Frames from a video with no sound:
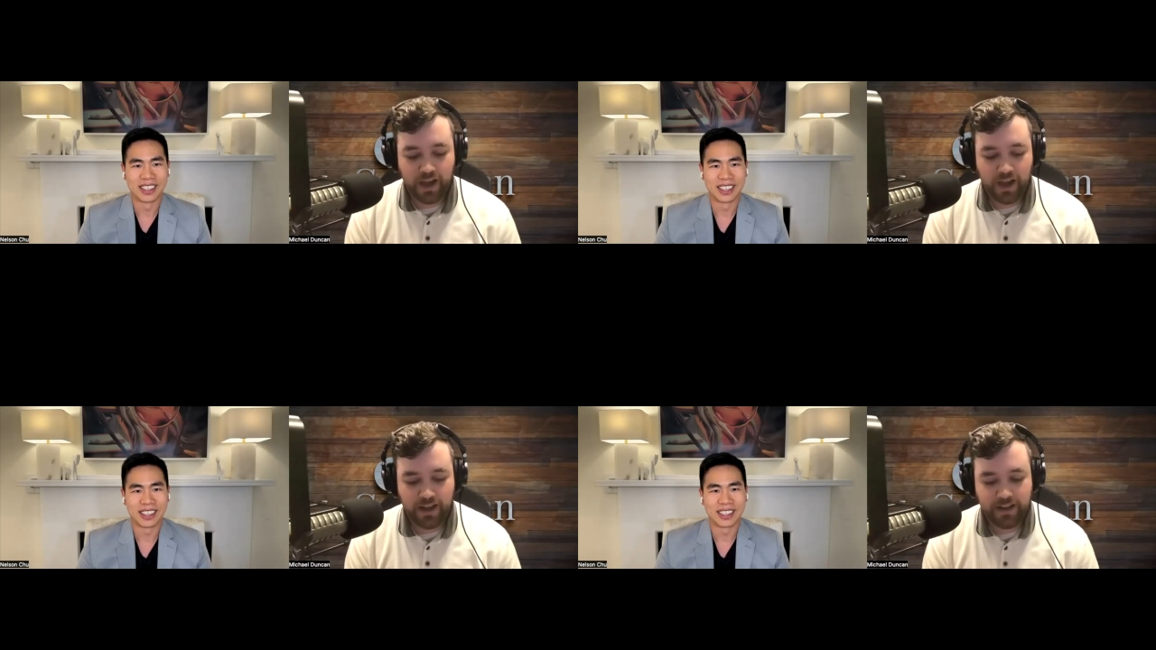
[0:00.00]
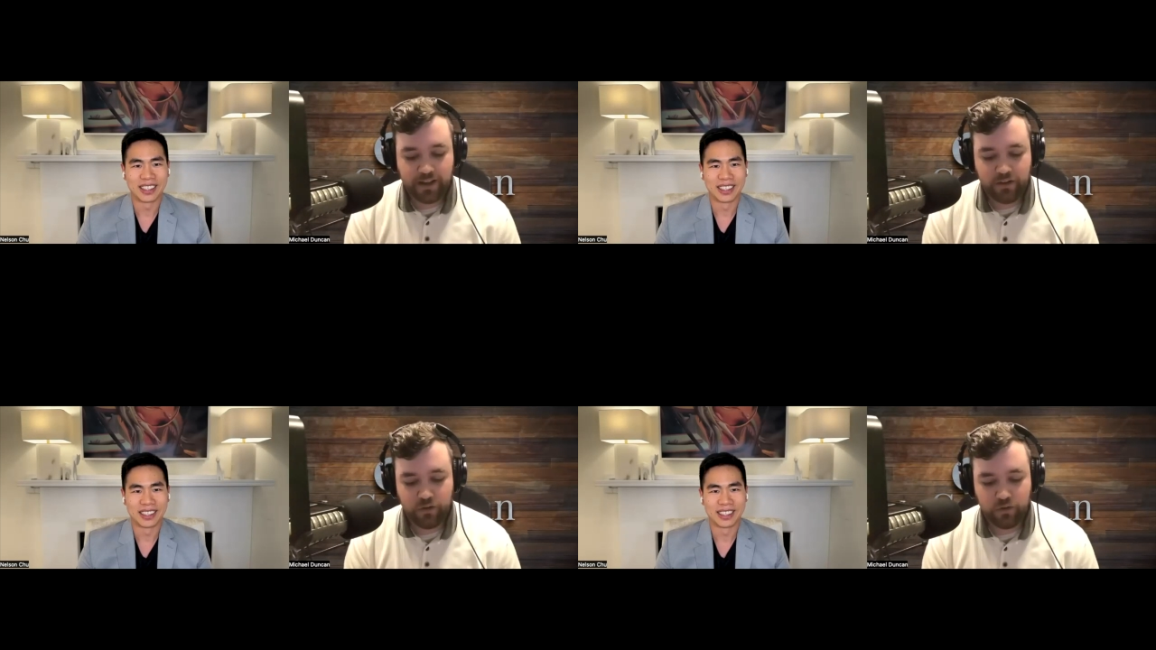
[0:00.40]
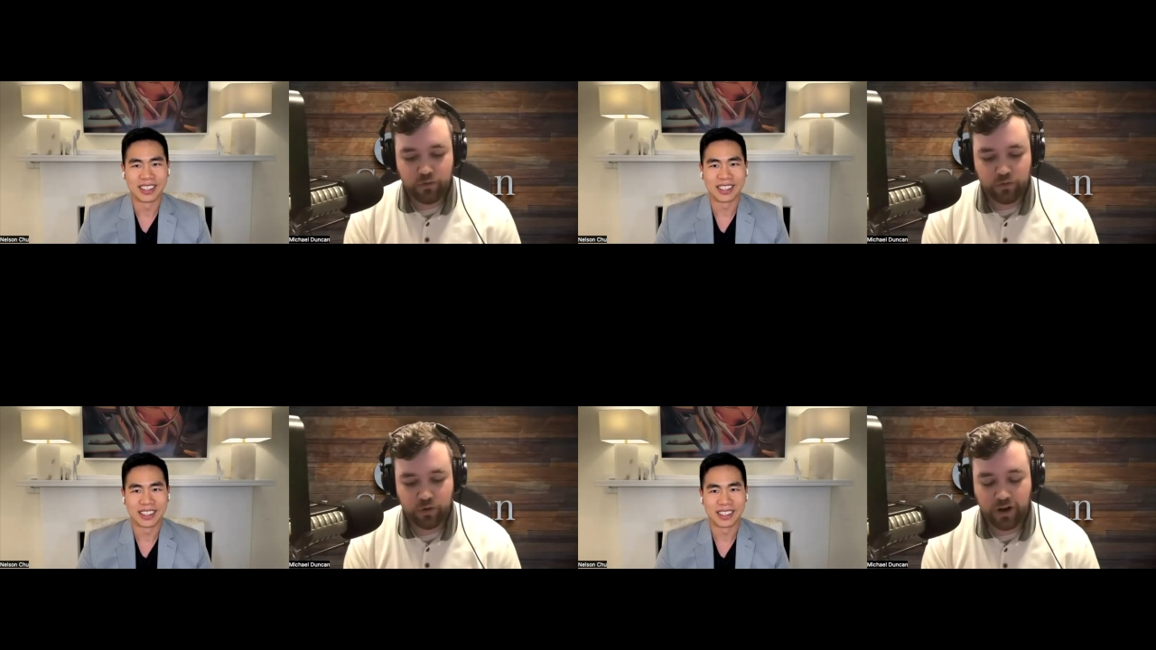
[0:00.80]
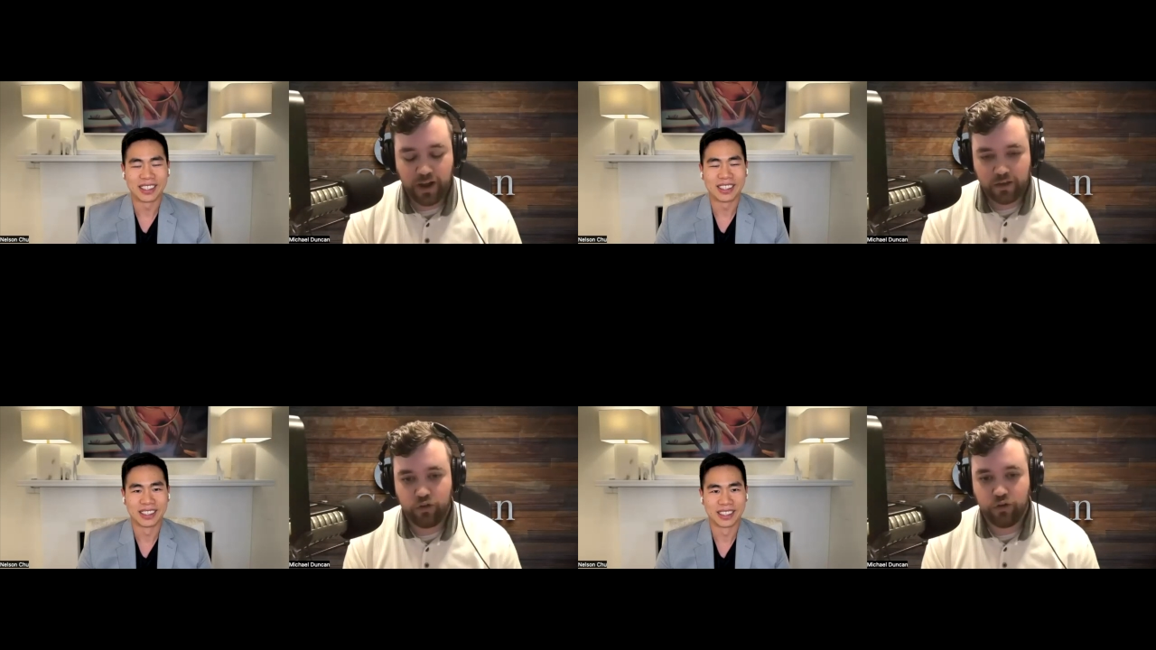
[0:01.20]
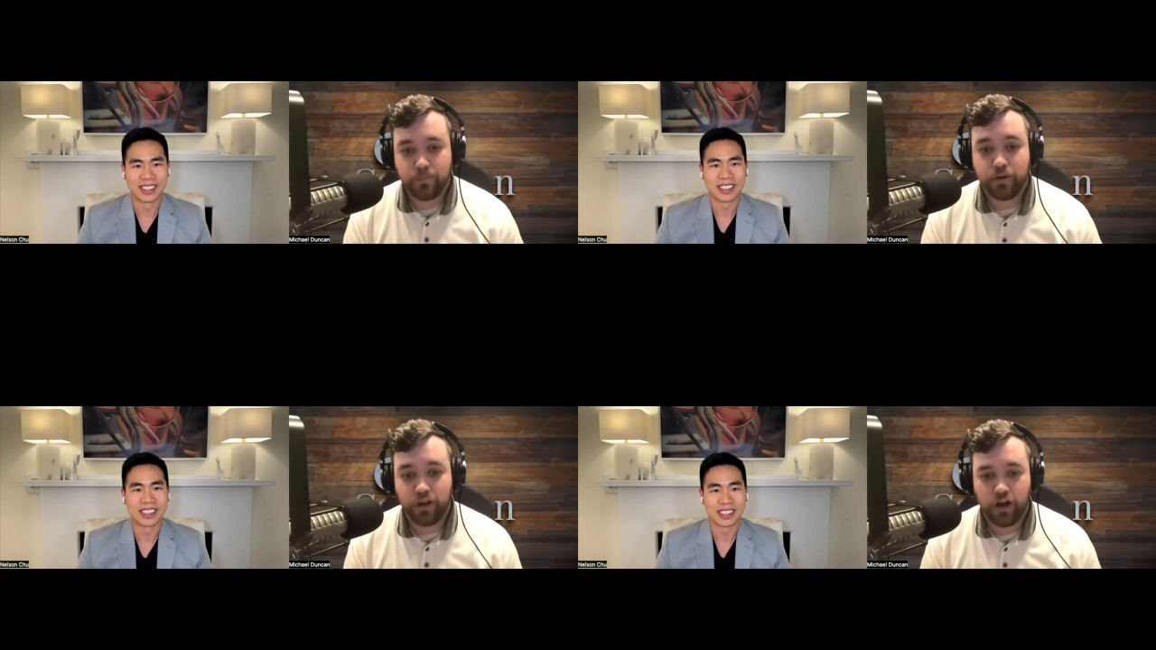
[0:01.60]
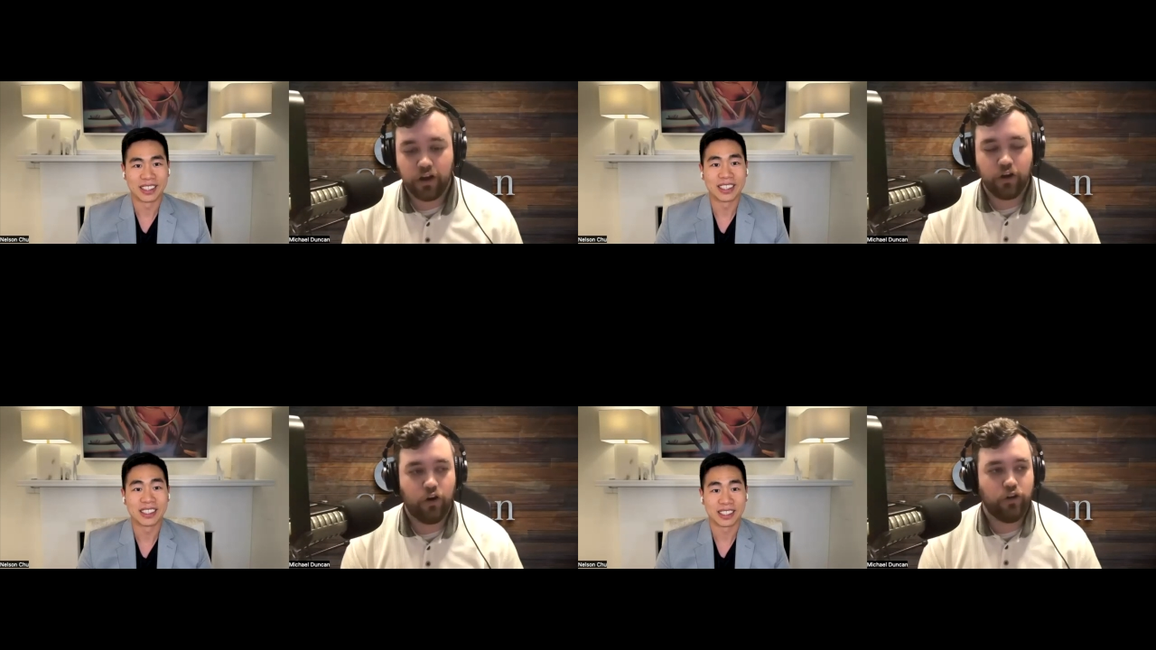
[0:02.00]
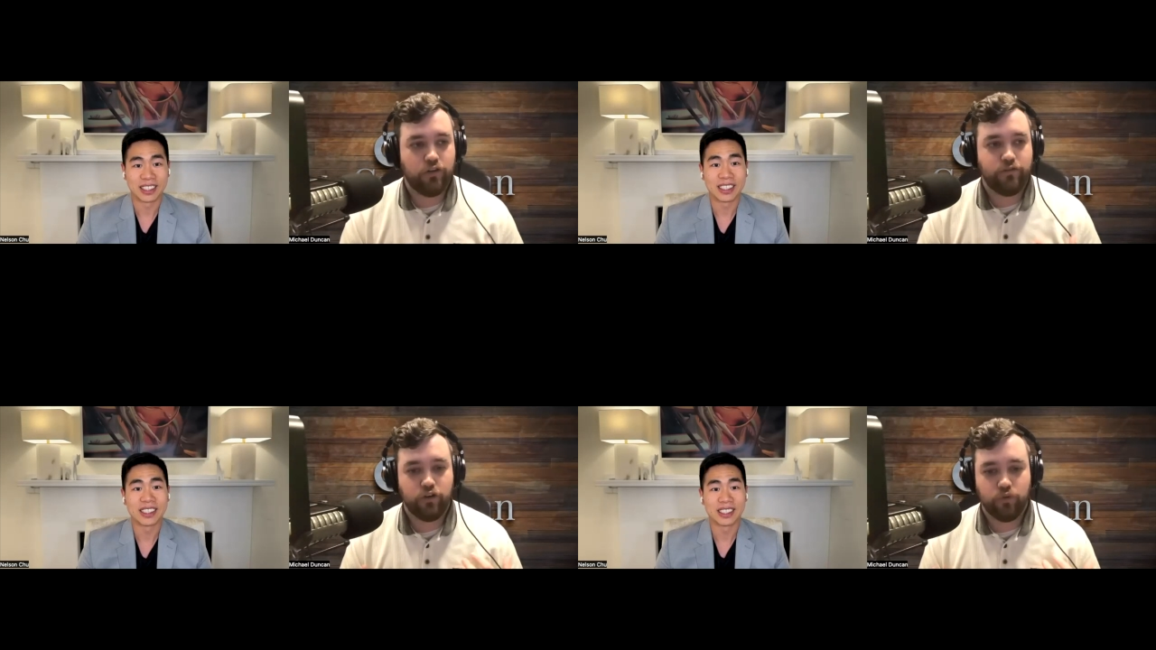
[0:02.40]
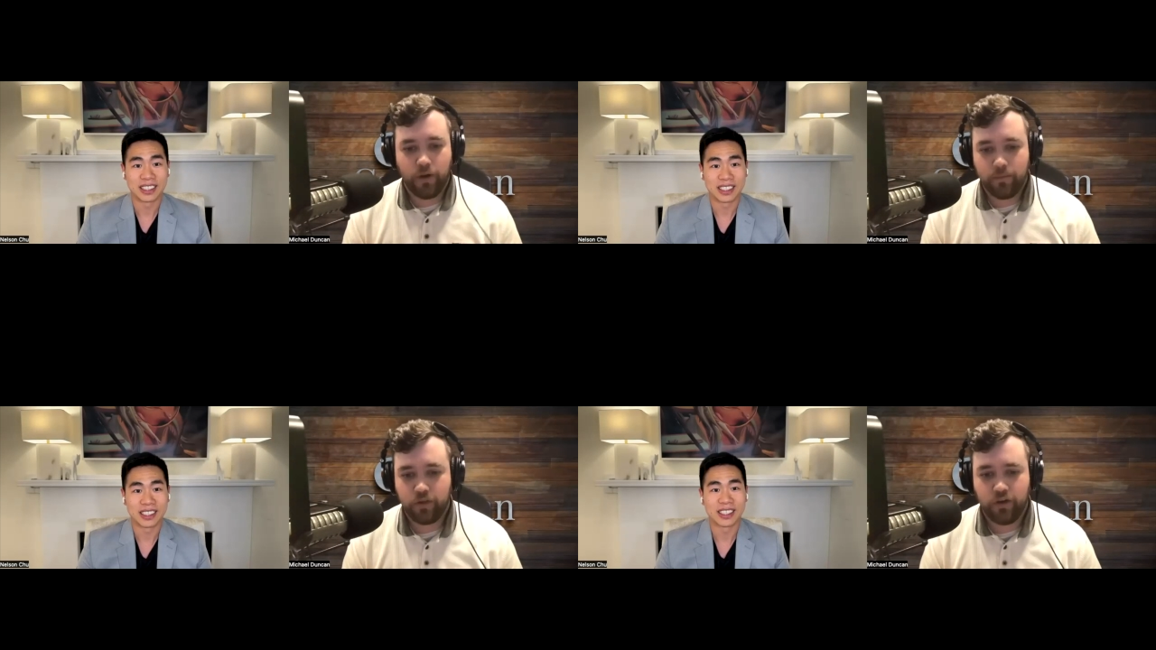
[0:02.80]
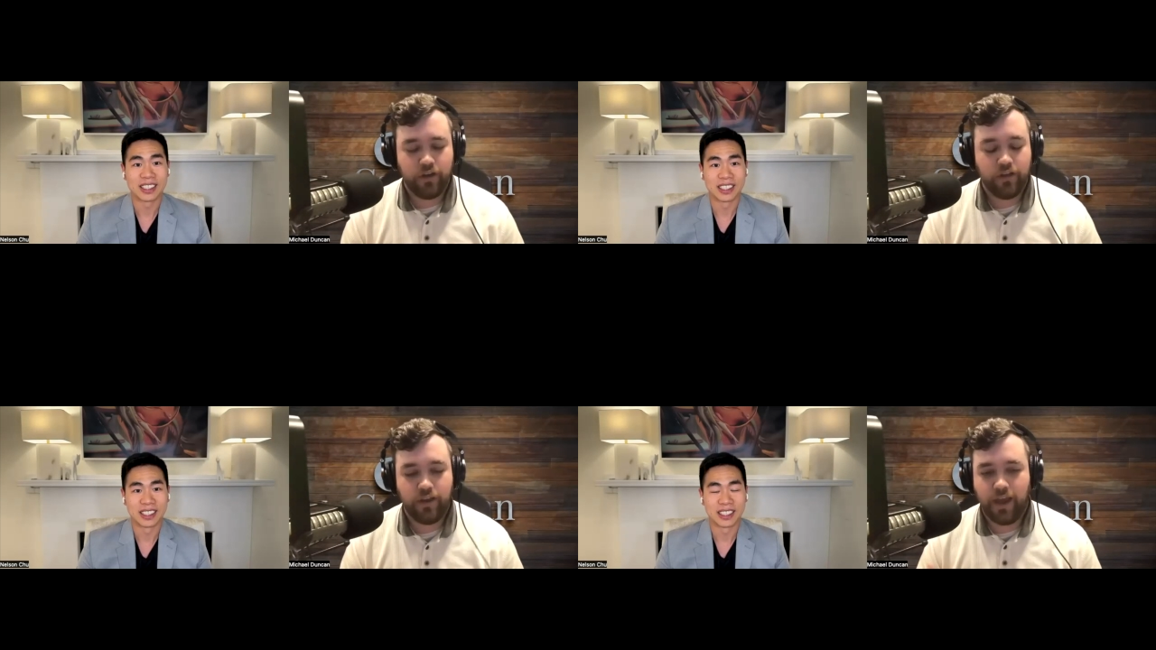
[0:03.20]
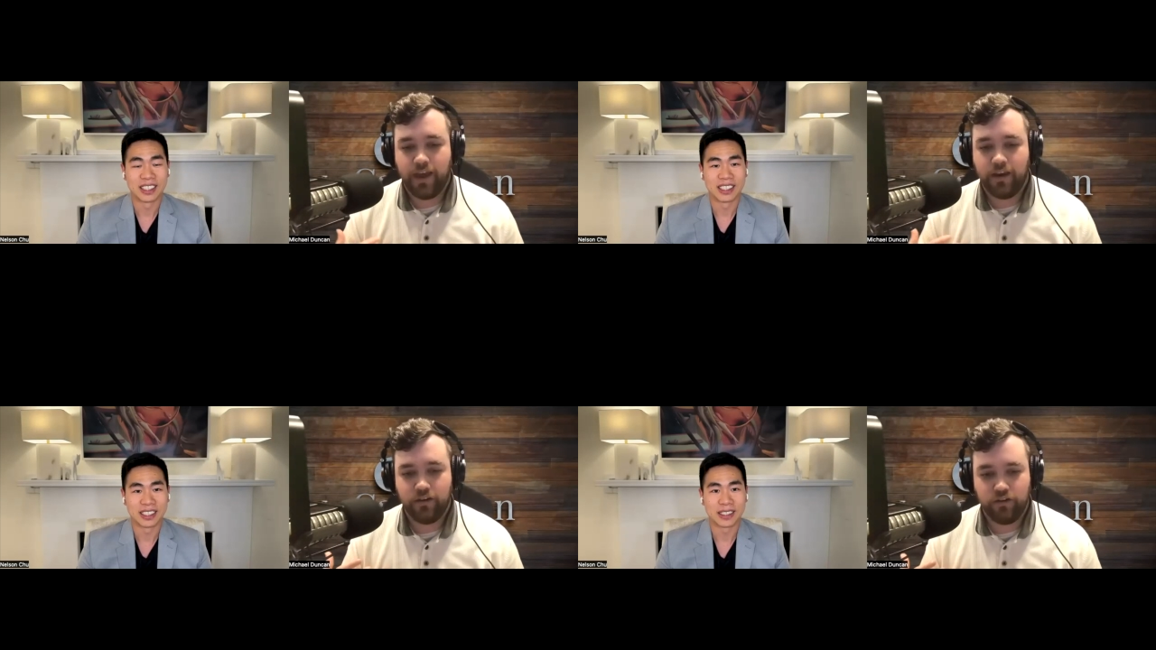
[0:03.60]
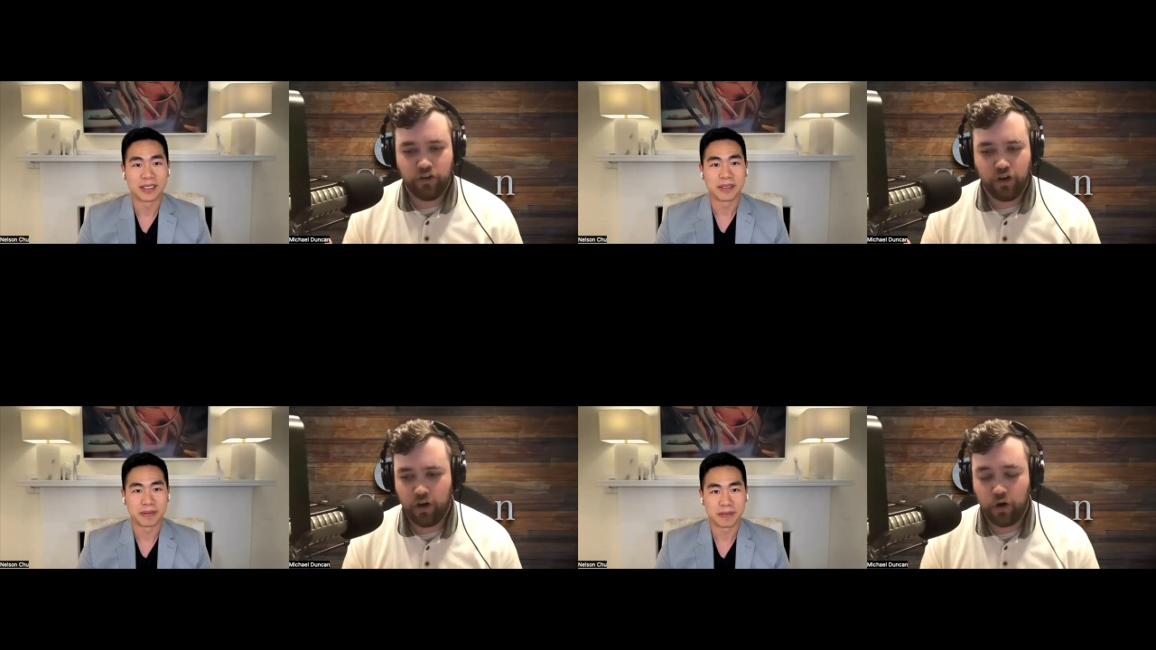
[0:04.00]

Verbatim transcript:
Speaker 1: I let you or I ask you to plug all of your website and uh,